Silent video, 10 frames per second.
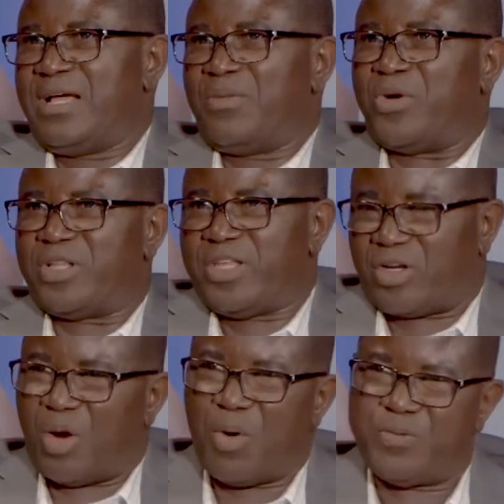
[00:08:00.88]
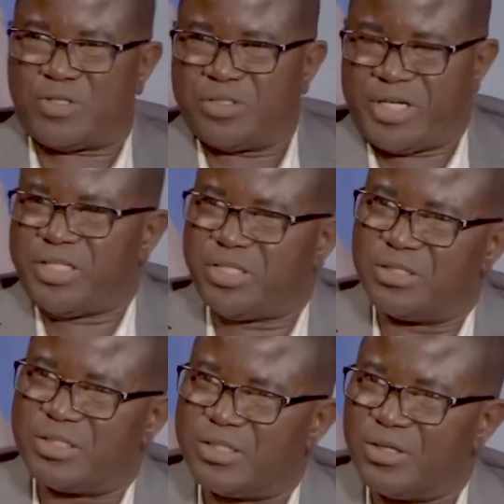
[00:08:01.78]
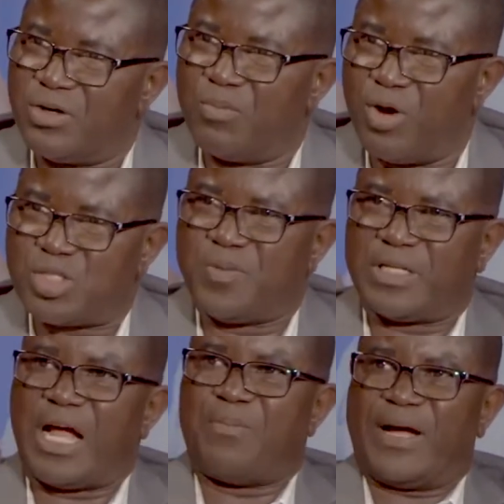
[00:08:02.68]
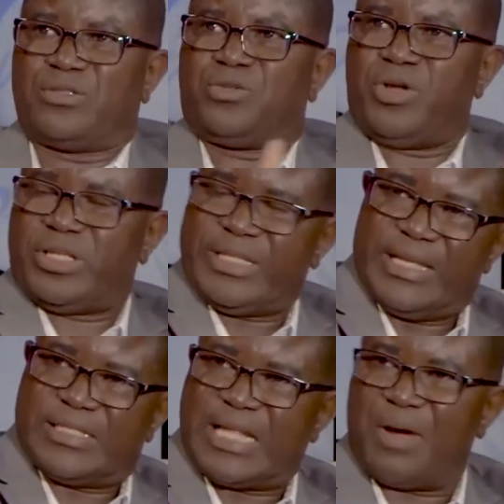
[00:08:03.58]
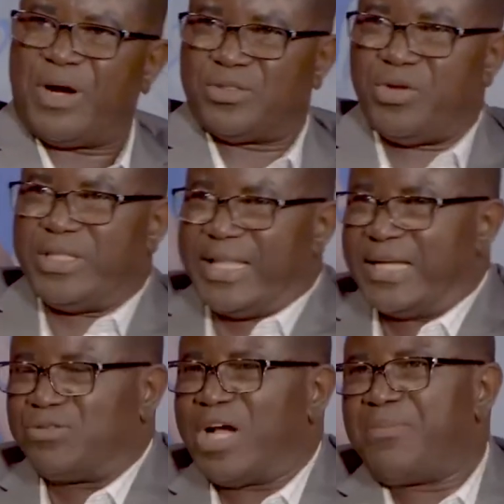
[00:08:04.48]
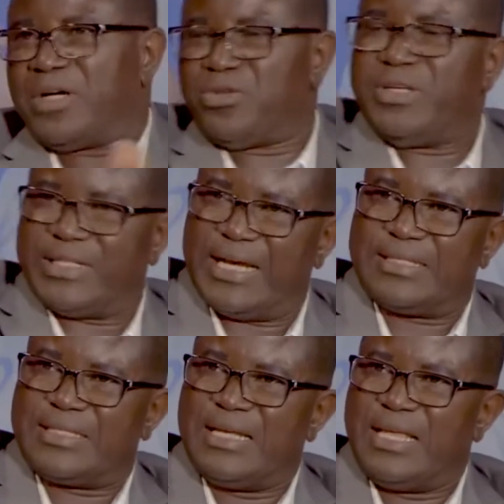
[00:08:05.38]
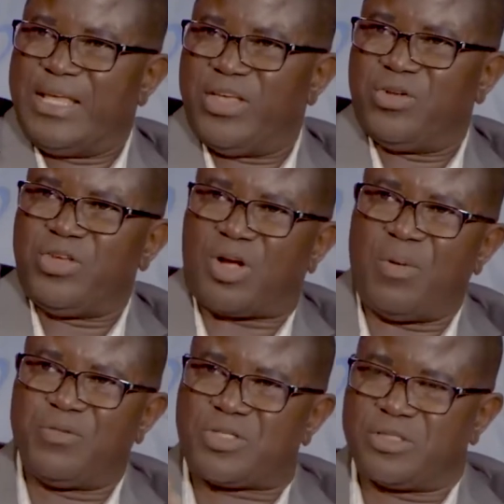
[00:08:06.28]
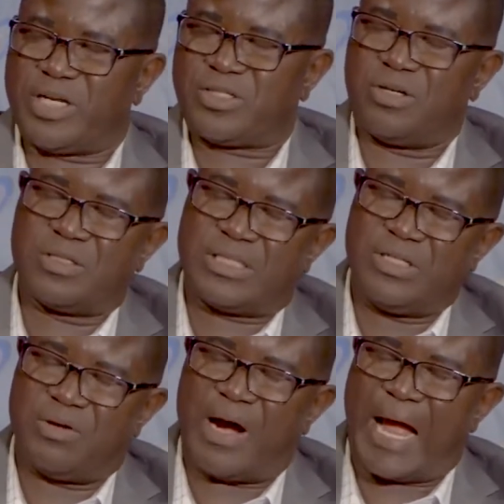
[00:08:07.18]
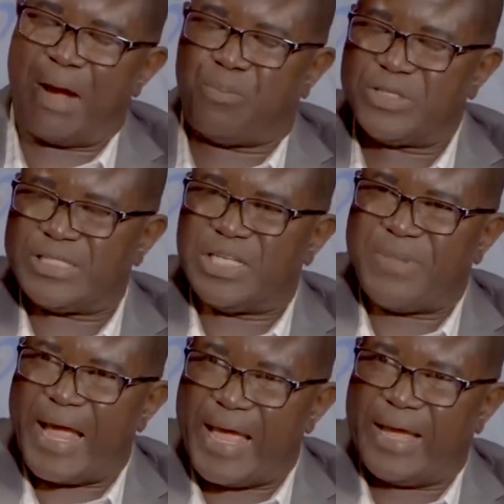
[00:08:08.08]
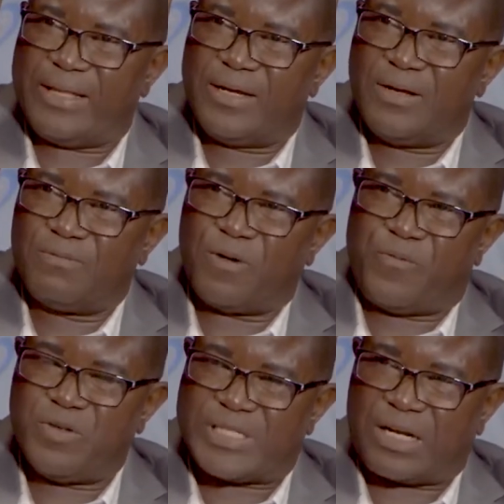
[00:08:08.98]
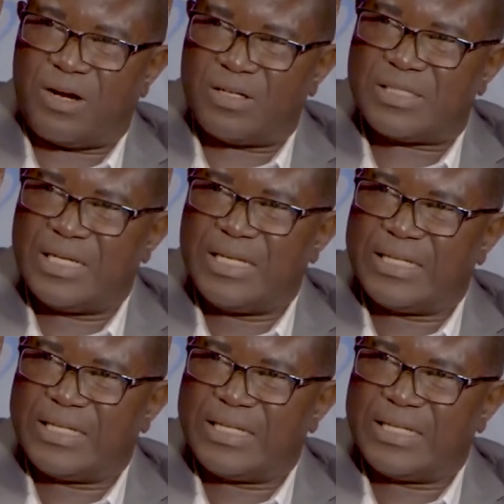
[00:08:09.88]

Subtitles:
But then you come up with suggestions. Oh, Bossman, how about doing this? How about doing that? How about doing that? You know, you come up with suggestions. You know, I put it in my head for a few seconds.